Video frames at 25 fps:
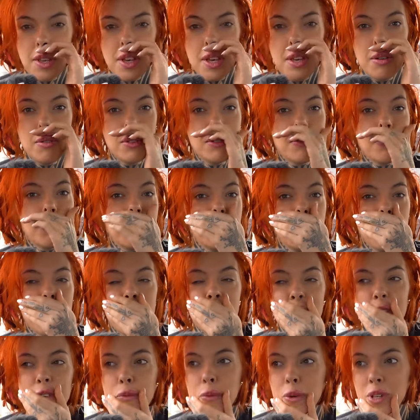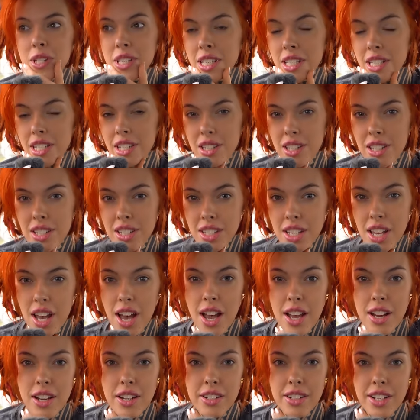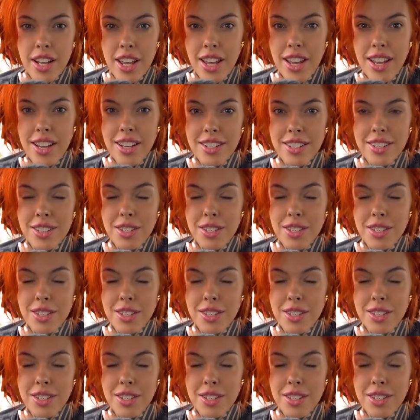it was very windy the entire night.